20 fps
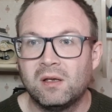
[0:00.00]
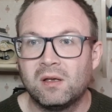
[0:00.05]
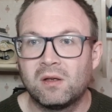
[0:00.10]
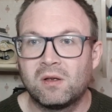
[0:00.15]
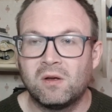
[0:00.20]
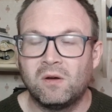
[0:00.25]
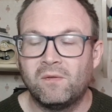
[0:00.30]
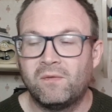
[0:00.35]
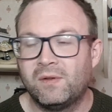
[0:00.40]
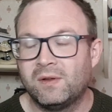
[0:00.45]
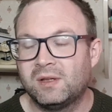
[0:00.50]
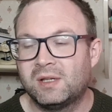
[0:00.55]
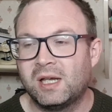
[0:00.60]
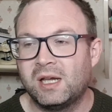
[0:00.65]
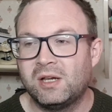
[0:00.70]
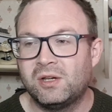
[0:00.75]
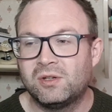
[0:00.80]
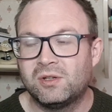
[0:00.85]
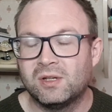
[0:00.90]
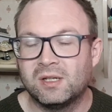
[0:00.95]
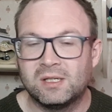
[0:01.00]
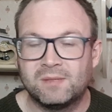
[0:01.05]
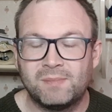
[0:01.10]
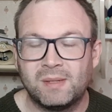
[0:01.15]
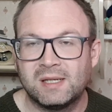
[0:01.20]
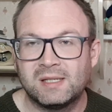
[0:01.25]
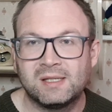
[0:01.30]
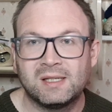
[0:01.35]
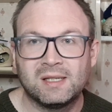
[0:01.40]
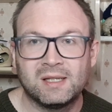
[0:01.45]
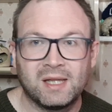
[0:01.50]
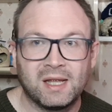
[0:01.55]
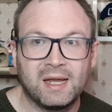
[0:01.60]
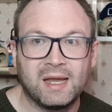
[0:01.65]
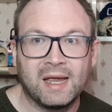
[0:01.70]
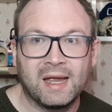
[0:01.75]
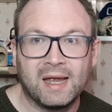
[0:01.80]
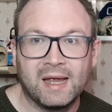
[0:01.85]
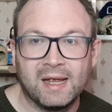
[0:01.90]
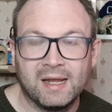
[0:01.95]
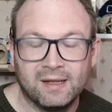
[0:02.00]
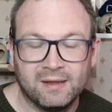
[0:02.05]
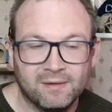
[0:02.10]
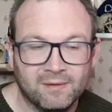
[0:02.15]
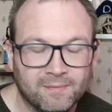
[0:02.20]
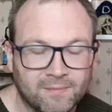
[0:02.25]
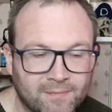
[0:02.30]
confrontation as best that they can.